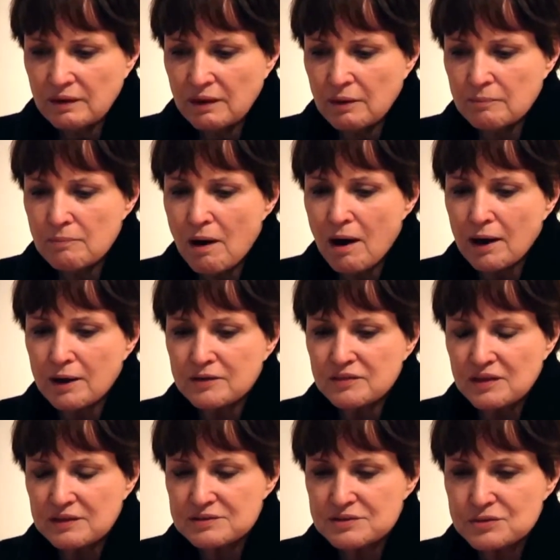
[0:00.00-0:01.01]
a mark
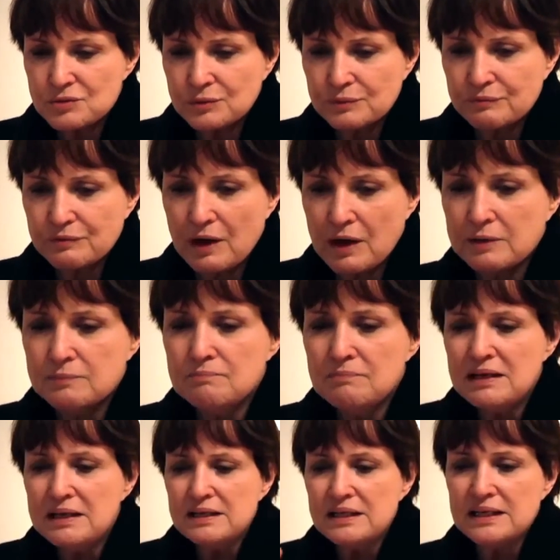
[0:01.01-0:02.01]
that's sort of
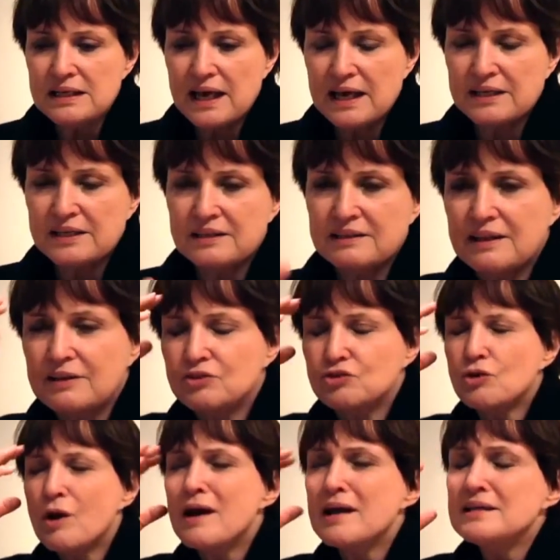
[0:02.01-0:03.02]
unmediated, that
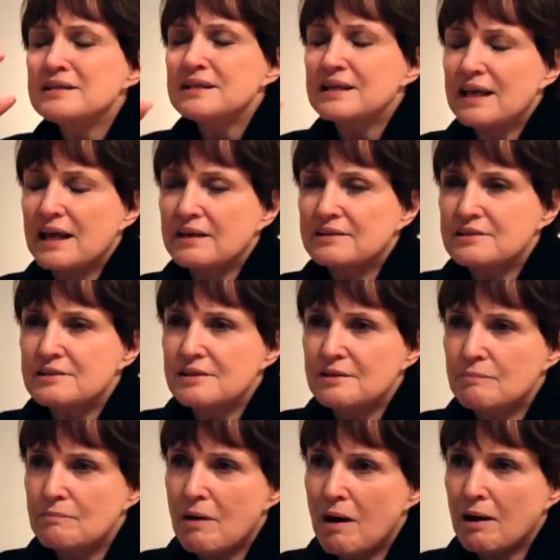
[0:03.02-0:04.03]
trying to get to
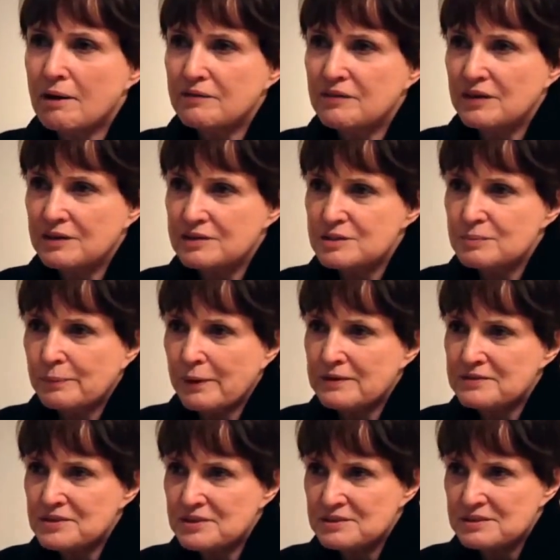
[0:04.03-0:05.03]
the mark that
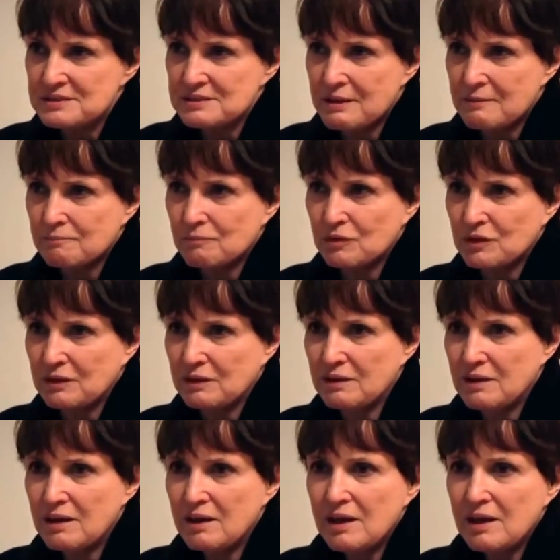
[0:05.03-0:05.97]
expresses something